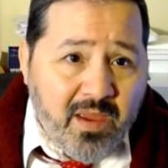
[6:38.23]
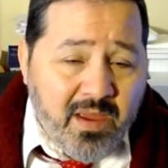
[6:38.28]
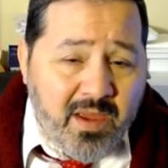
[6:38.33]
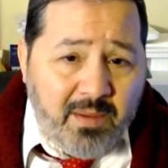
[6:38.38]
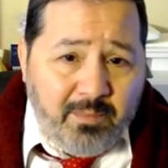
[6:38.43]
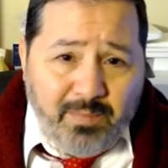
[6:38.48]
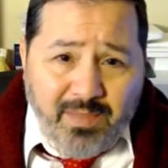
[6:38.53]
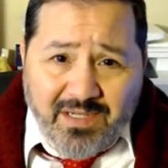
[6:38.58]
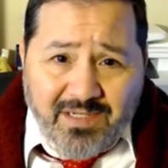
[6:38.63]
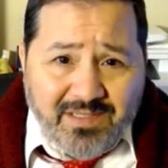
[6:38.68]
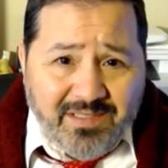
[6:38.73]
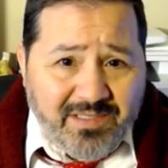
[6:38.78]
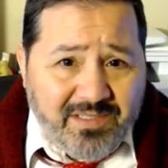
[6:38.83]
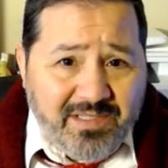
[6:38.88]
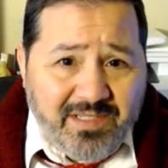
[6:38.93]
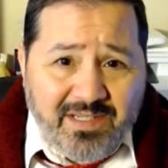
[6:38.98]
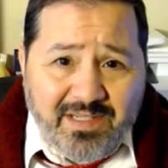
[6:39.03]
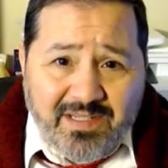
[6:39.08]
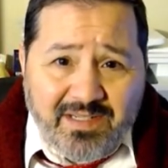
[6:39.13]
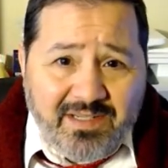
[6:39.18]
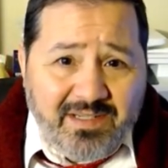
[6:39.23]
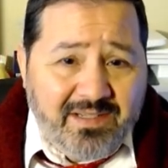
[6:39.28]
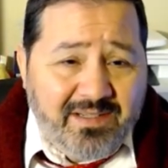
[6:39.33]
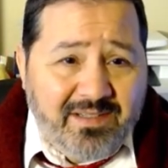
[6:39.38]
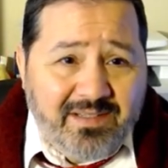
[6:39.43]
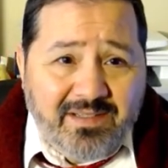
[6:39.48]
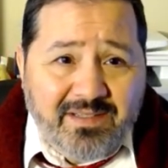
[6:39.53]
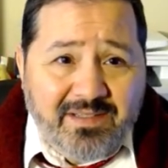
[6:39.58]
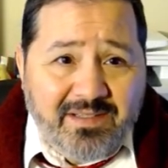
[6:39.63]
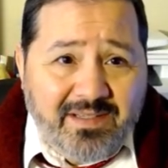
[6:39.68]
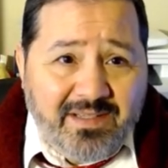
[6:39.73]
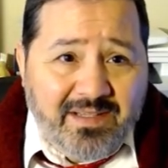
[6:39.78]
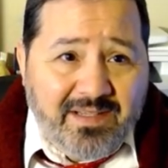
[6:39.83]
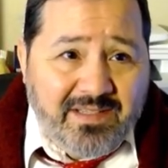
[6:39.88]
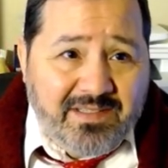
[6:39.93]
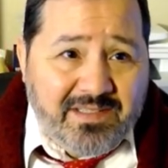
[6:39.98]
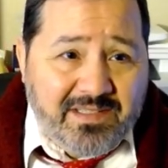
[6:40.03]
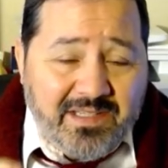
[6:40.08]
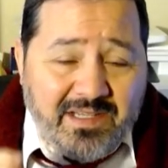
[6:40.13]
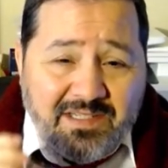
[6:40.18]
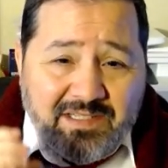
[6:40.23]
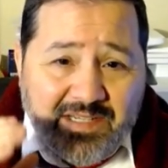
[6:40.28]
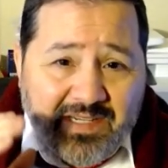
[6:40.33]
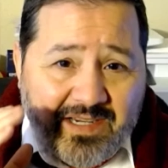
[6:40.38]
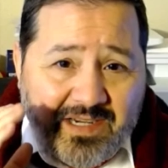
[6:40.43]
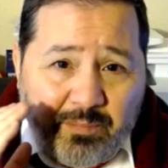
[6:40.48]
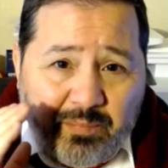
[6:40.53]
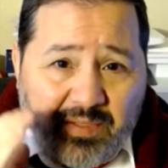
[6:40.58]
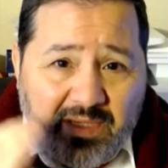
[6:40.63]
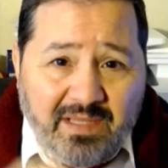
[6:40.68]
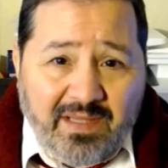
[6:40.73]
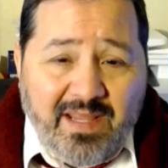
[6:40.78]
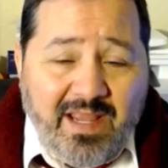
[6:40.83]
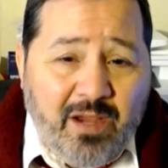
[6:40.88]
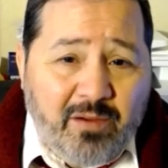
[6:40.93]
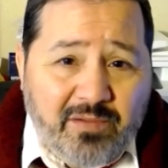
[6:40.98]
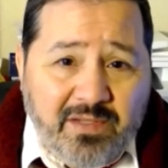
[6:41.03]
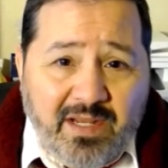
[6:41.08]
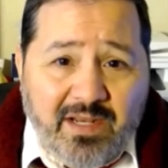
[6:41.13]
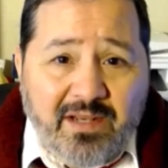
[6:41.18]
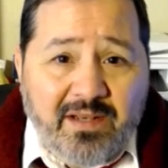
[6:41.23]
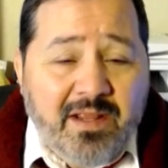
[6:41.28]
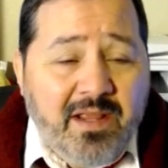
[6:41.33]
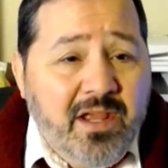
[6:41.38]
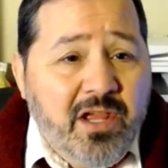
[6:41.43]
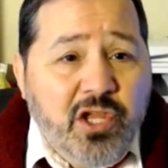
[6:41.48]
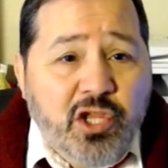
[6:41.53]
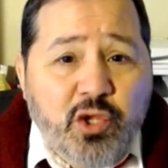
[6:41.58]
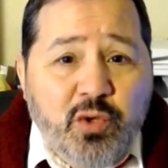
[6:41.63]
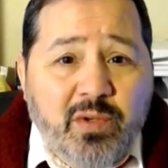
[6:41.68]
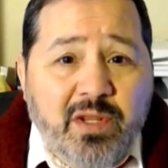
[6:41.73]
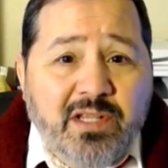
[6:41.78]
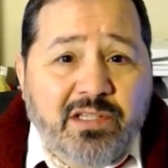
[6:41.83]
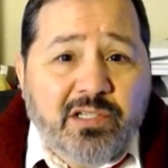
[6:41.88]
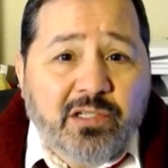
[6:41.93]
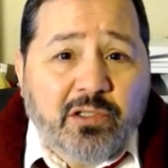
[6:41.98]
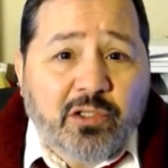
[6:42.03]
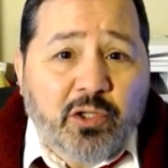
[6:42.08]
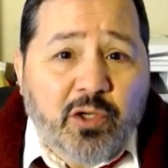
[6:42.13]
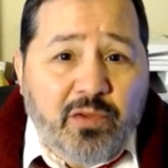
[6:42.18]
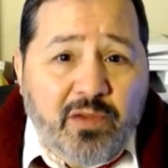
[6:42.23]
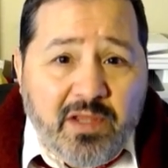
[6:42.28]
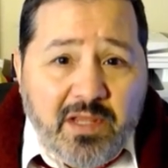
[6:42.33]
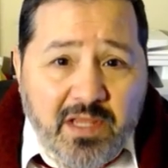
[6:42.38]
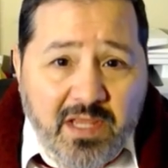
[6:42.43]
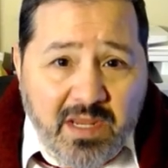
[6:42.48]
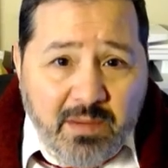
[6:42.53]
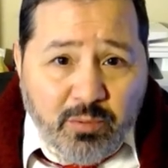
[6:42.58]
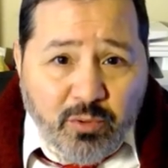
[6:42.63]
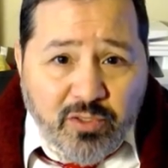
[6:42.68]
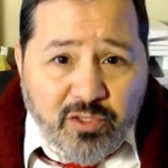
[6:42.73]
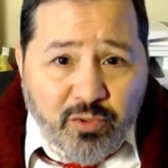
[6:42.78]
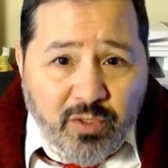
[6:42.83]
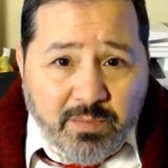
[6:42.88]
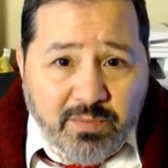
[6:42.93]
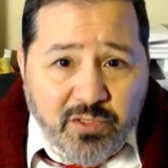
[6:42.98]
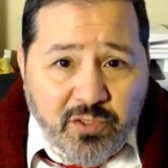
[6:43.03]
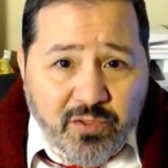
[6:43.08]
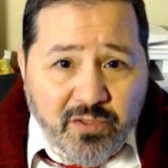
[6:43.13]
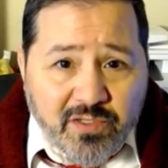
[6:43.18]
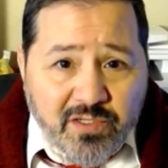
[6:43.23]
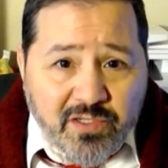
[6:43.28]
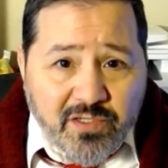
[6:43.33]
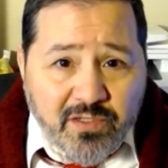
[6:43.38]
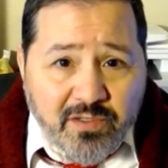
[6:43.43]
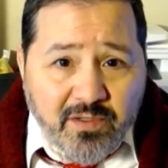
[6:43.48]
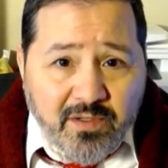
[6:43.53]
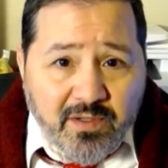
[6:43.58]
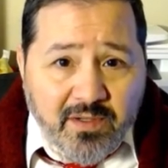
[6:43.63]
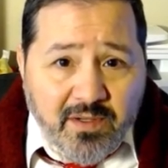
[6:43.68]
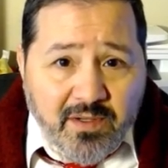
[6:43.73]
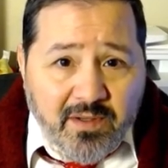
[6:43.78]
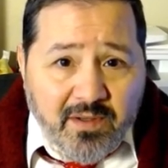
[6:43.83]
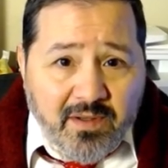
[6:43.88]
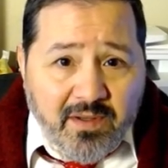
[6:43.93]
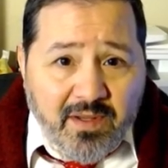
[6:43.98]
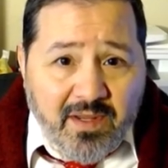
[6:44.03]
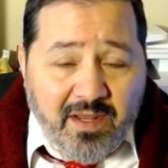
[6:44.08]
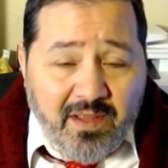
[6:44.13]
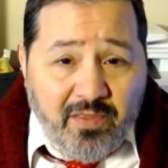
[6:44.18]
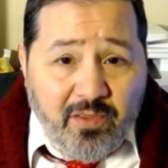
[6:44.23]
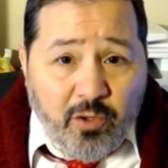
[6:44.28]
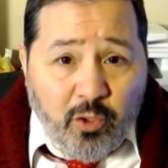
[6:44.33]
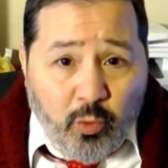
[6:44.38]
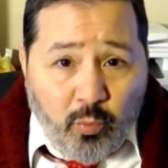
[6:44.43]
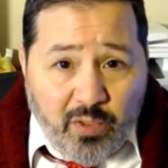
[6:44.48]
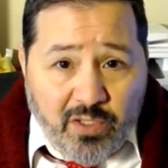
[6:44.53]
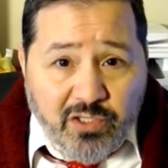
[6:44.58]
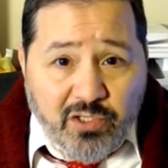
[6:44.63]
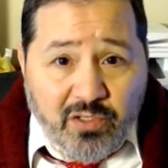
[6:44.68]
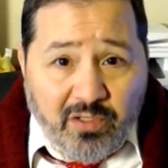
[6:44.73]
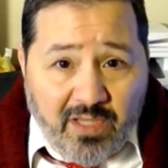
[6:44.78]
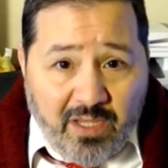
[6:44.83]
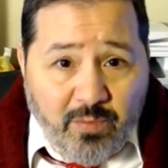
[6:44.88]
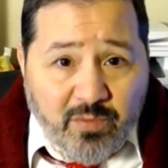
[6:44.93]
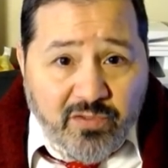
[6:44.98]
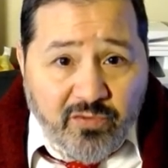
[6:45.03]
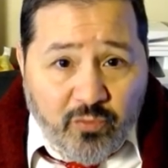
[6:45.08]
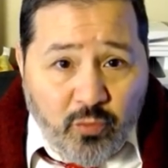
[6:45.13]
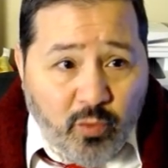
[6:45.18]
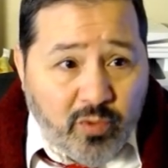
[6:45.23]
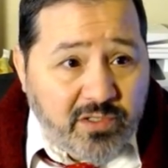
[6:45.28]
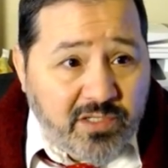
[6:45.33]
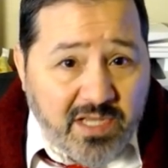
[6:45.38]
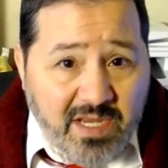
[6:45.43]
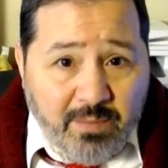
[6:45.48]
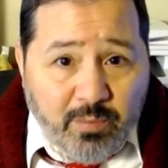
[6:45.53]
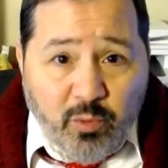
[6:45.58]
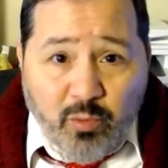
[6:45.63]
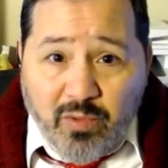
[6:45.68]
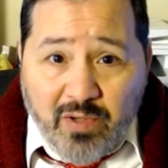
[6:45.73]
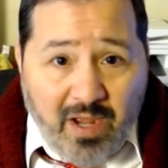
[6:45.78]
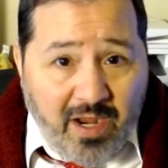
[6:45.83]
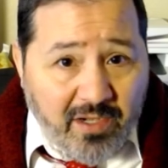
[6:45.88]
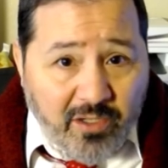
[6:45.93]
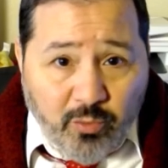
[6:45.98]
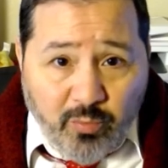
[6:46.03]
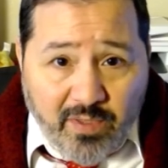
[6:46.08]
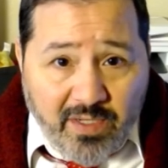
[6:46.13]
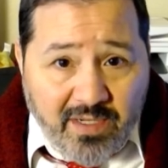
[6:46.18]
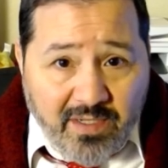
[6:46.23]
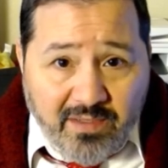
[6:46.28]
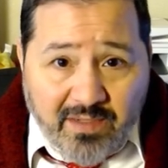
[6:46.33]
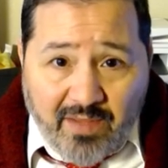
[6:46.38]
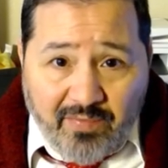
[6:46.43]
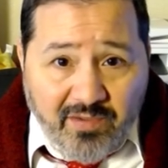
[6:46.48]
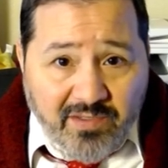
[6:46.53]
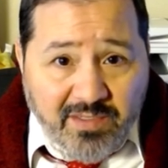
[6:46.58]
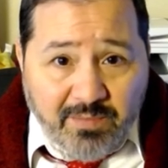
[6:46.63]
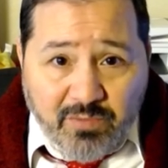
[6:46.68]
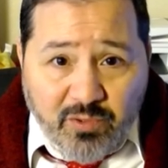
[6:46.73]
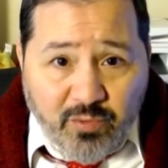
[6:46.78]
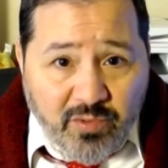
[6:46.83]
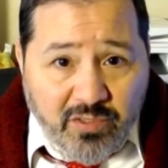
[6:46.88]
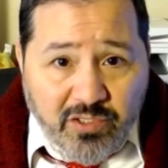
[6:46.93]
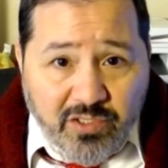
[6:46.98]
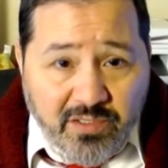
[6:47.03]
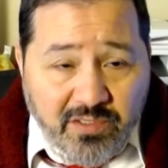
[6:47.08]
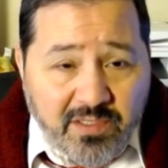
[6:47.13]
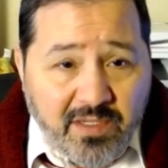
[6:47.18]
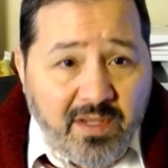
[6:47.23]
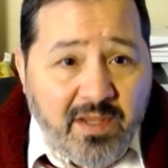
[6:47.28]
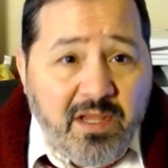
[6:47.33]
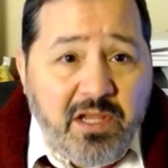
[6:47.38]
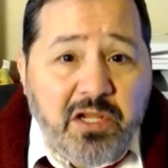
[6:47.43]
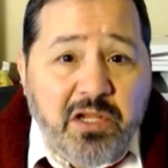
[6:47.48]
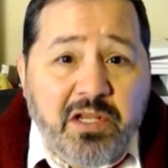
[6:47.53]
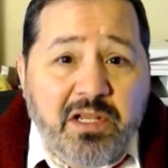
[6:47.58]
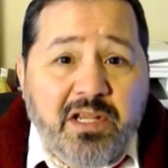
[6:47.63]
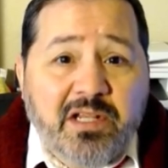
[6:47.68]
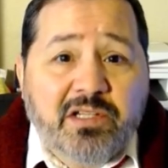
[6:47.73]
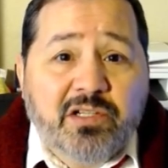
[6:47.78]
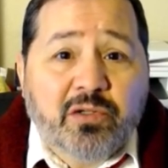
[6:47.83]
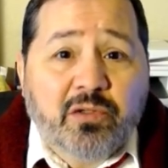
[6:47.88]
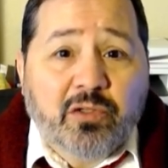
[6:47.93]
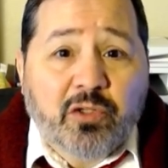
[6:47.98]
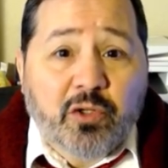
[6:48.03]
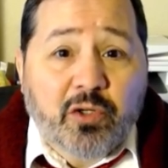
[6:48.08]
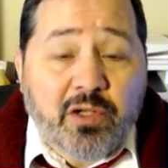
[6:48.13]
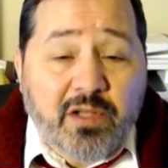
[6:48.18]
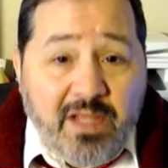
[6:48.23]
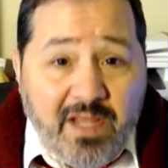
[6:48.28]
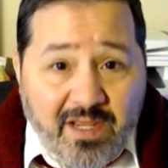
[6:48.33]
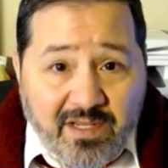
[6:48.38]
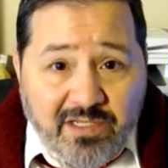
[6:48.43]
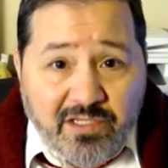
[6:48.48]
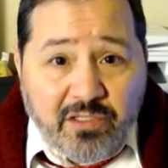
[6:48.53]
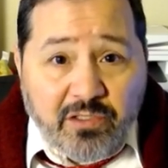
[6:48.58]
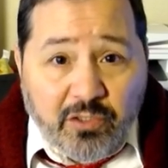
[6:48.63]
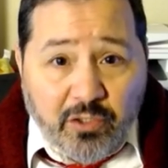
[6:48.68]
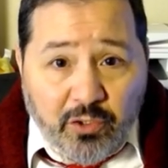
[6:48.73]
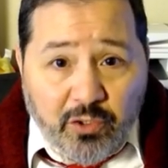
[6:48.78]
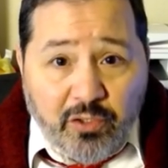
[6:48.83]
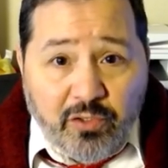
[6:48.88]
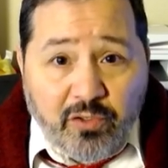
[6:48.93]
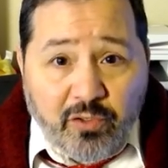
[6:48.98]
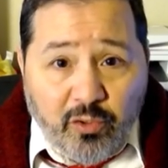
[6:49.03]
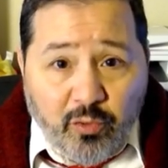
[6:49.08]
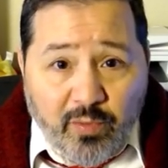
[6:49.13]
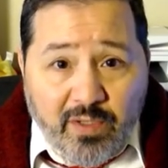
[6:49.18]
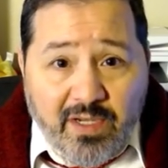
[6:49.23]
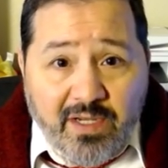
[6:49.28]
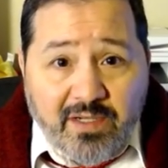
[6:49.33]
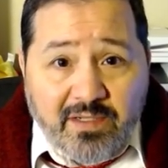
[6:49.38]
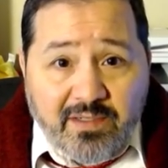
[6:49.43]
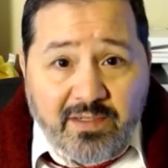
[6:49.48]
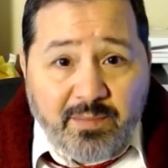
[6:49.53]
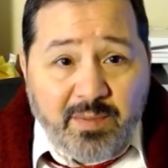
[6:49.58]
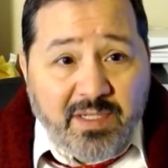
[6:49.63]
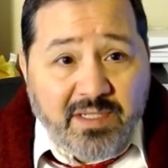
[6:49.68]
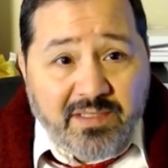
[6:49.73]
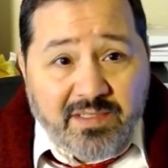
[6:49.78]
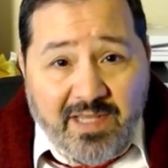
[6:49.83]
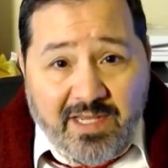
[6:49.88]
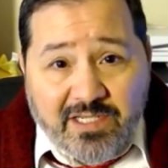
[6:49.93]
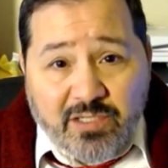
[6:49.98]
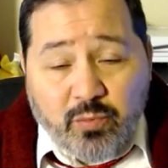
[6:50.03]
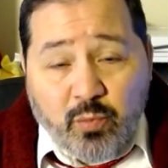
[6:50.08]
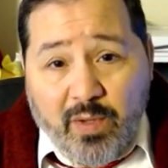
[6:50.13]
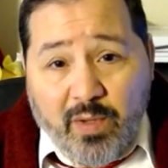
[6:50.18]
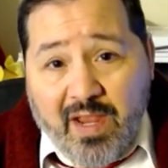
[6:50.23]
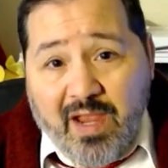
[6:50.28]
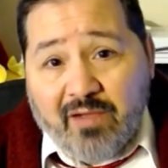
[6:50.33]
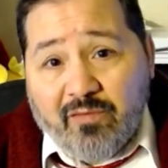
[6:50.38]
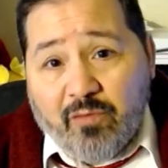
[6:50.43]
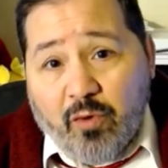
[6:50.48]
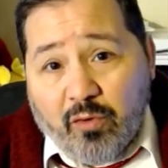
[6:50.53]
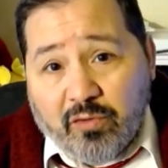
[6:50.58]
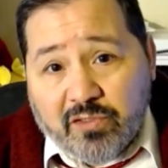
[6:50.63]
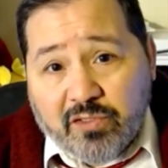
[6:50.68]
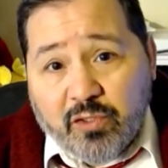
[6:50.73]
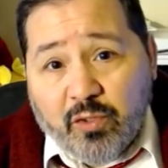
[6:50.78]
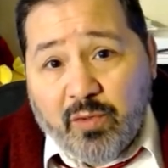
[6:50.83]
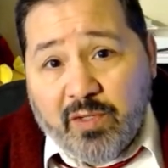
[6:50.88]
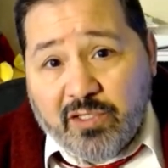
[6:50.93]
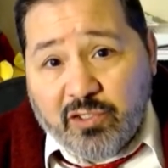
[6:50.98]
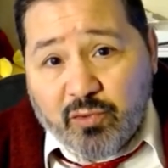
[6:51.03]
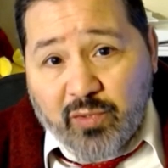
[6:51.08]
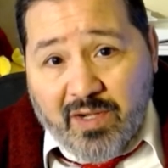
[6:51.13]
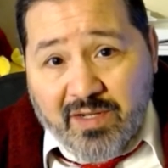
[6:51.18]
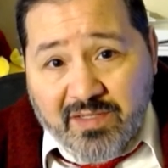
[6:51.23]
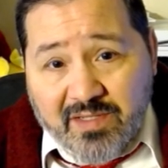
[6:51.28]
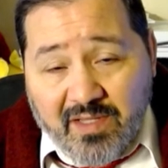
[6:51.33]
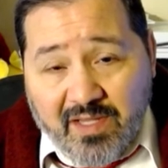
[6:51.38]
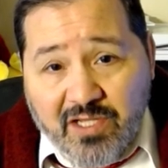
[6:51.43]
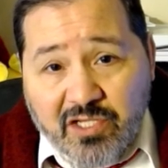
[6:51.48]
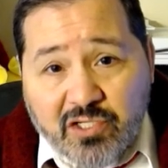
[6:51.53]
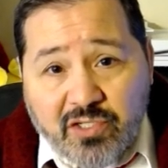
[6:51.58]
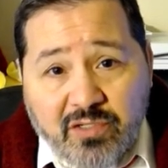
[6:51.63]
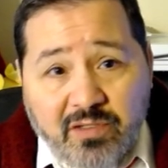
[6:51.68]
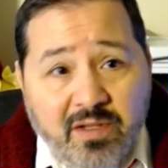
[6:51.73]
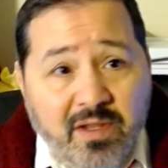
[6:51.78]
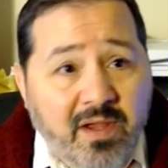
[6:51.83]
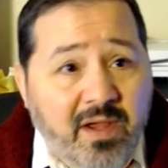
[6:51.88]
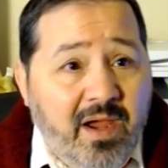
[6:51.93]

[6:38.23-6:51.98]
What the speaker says: Because it's completely outdated. You need to learn the Hebrew scriptures in their original language, of course, Hebrew, not Greek, not the Septuagint. You need to learn the Greek because that's what we have also in translation.